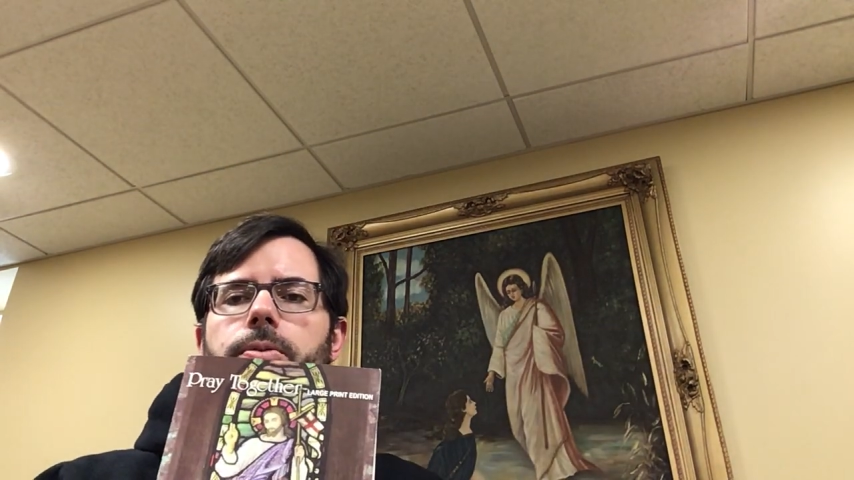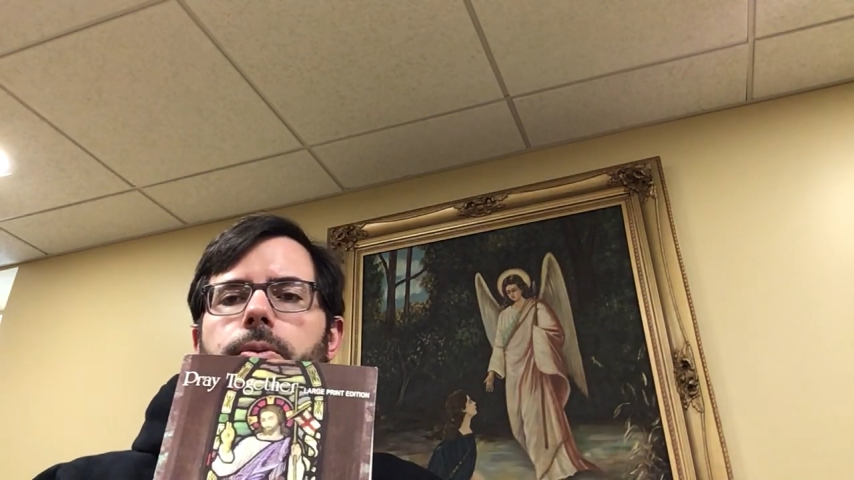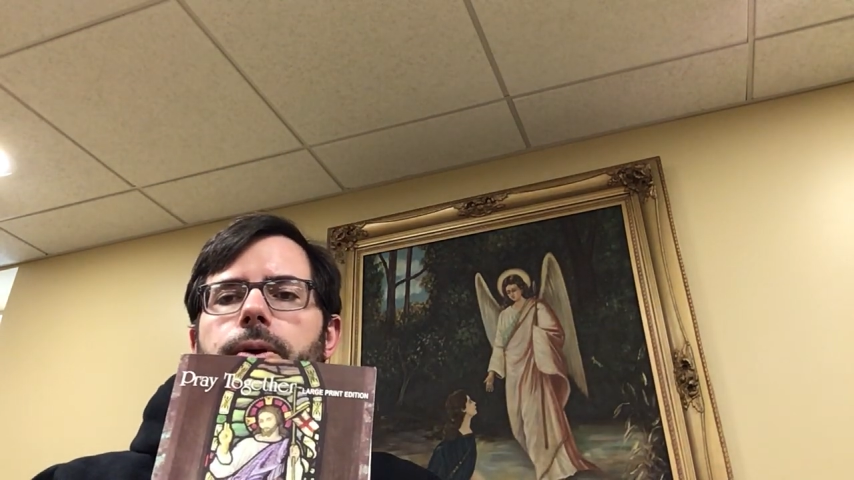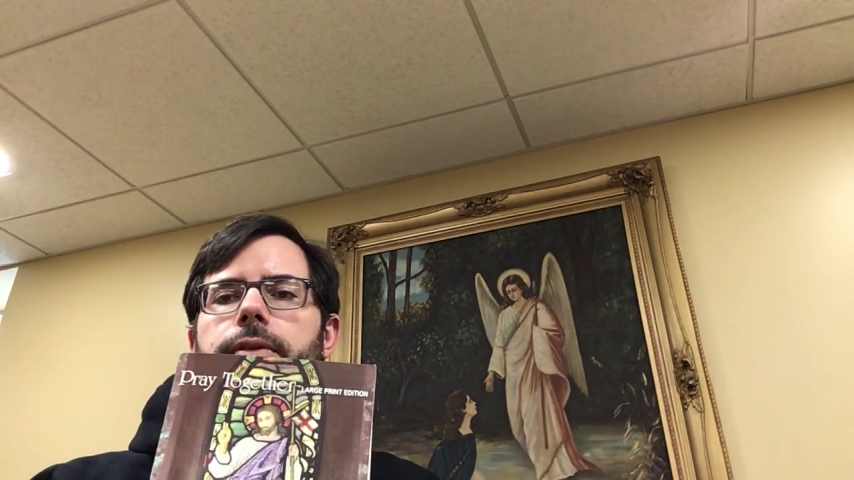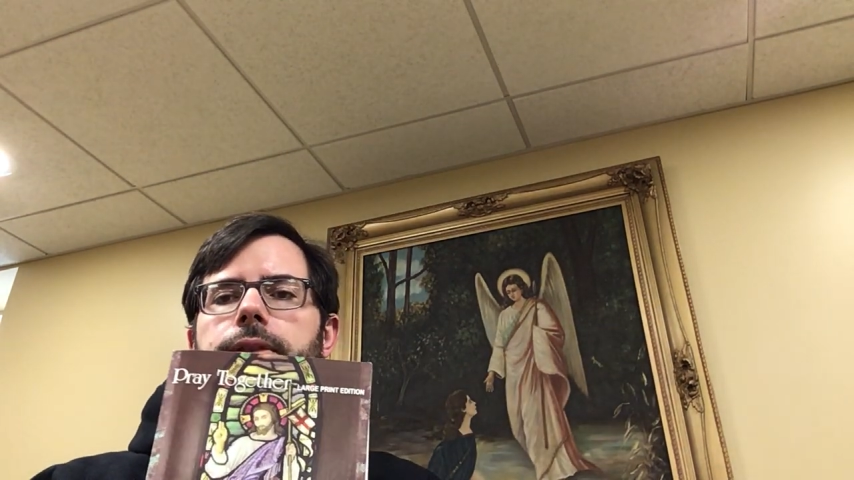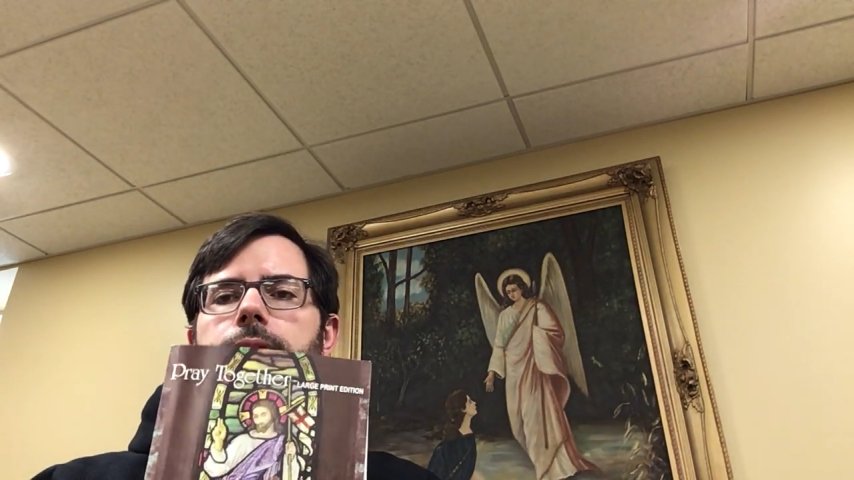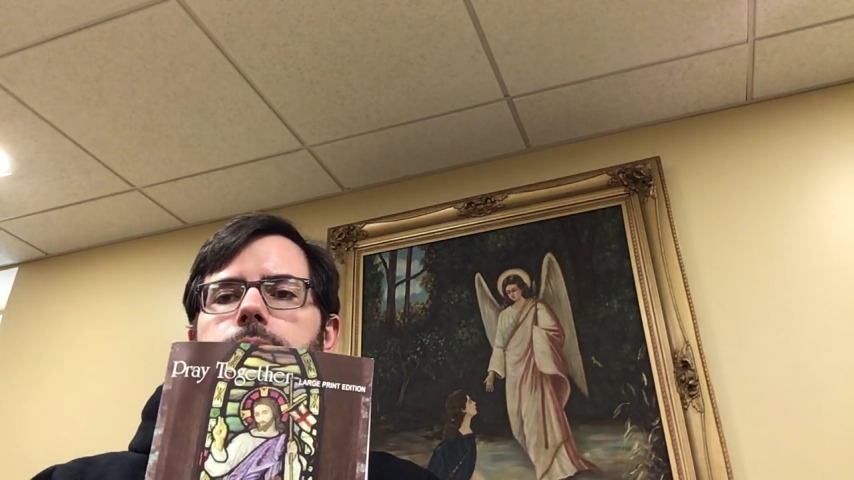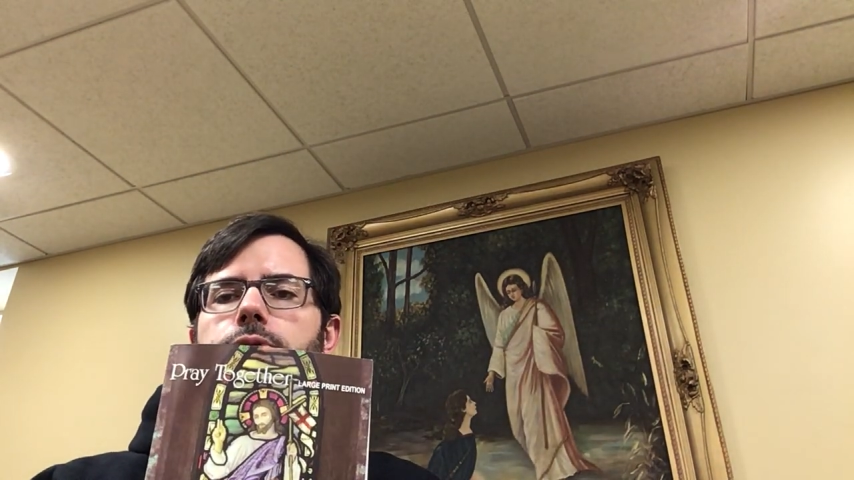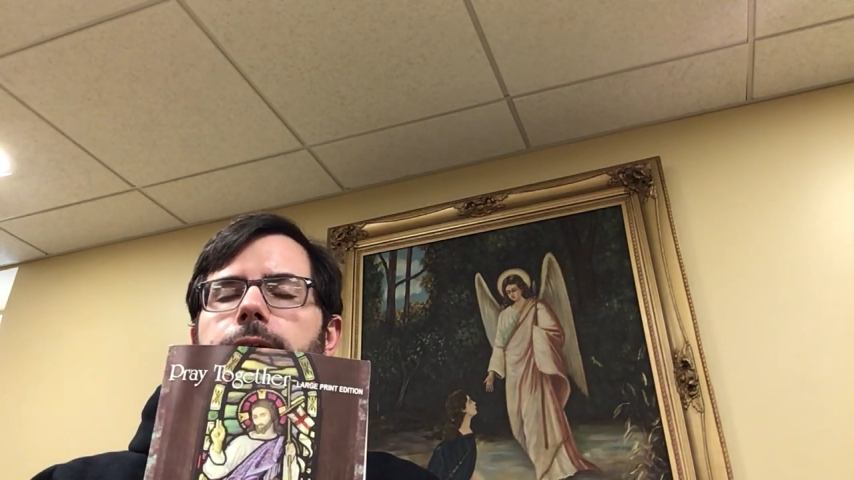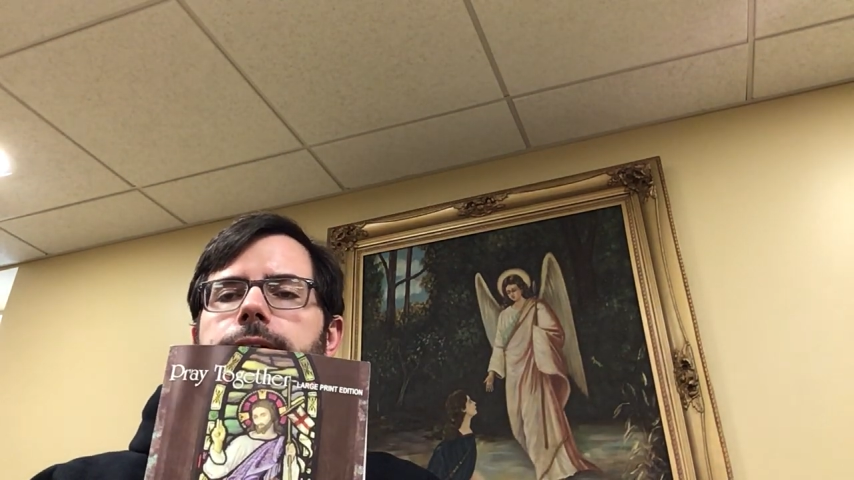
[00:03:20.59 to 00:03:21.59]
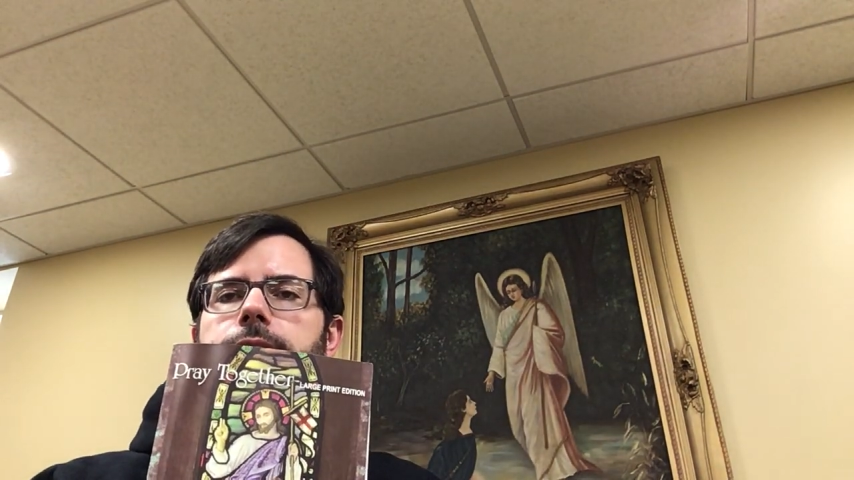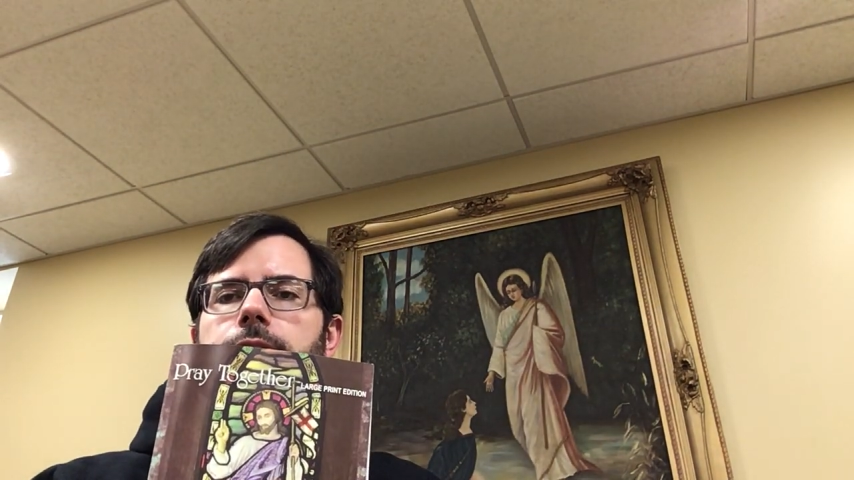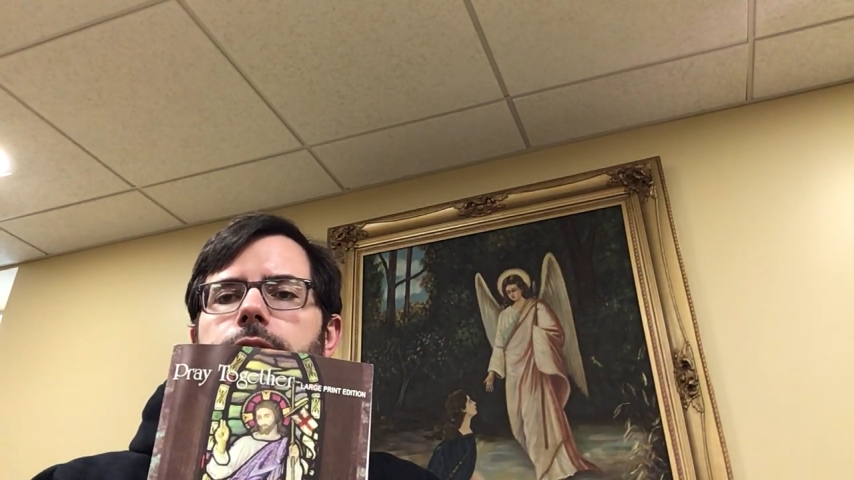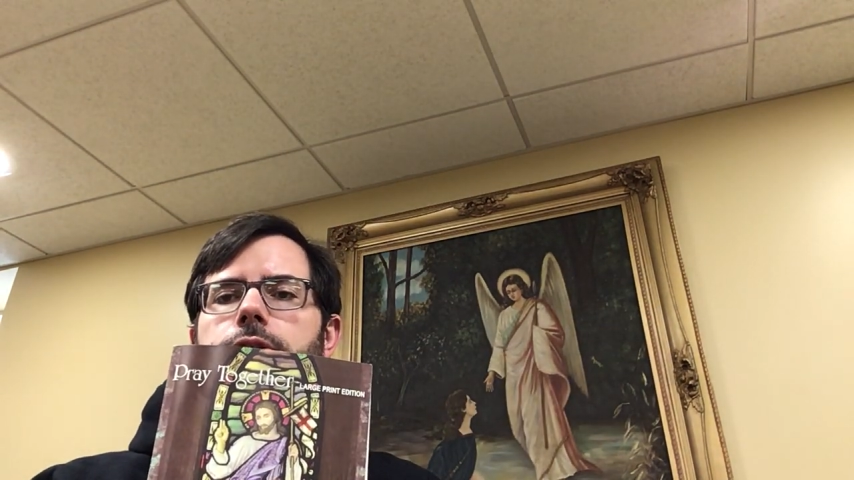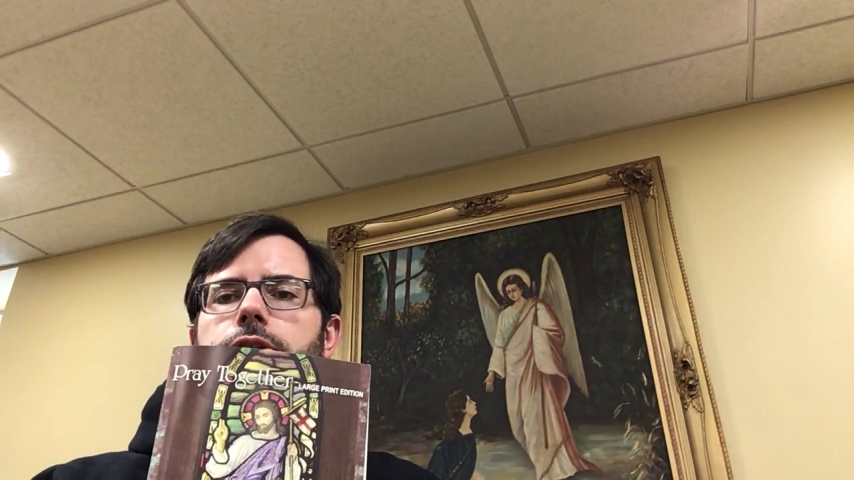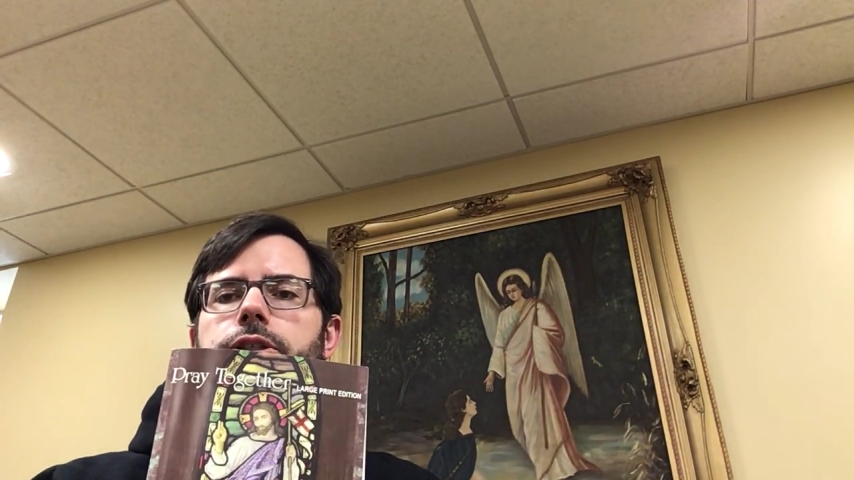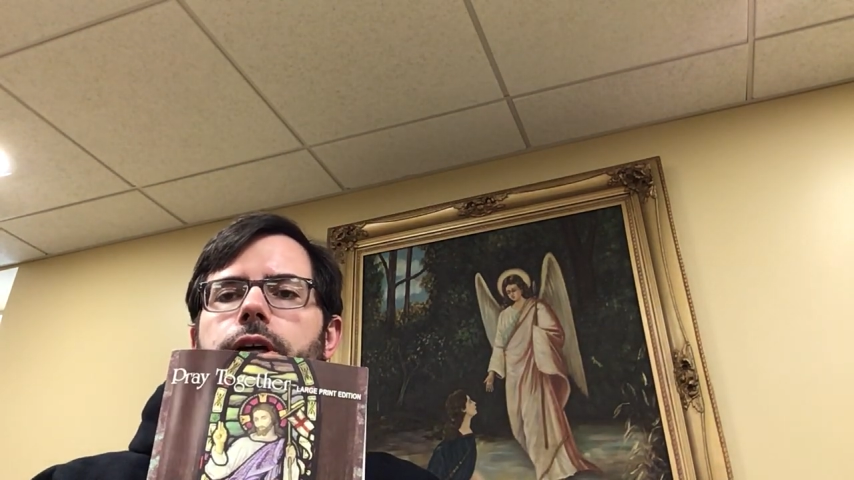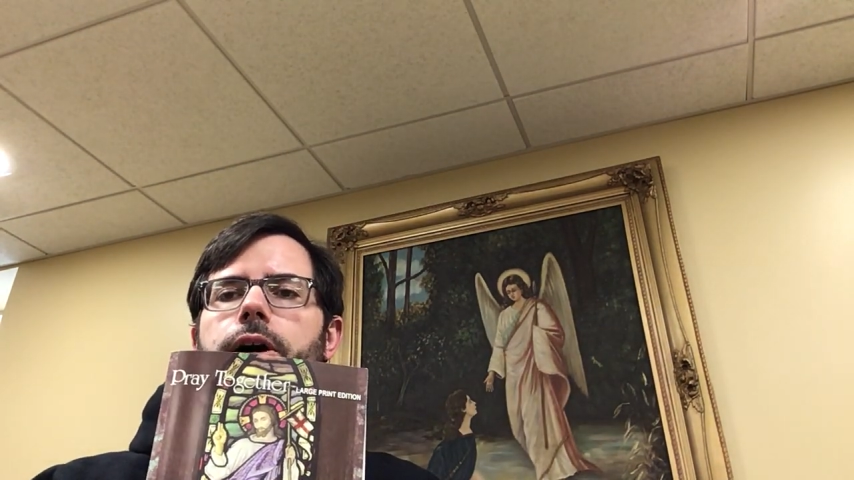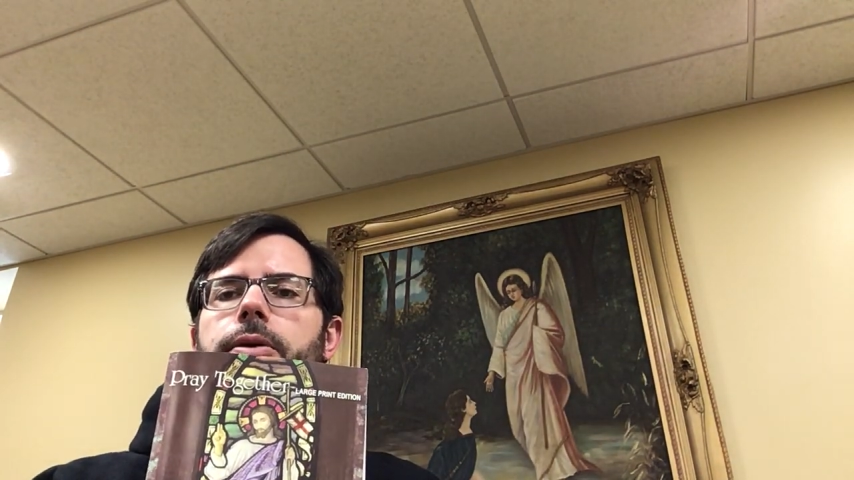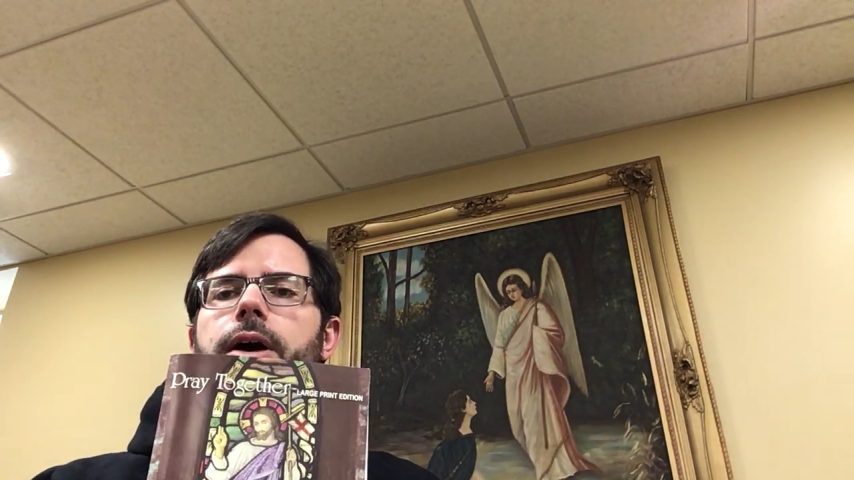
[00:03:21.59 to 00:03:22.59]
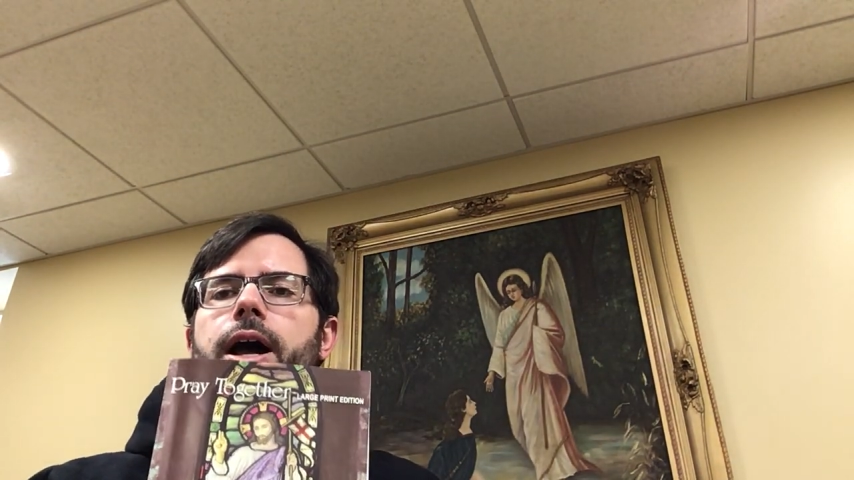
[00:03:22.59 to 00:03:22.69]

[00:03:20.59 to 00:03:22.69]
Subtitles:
one of the Pray Togethers. So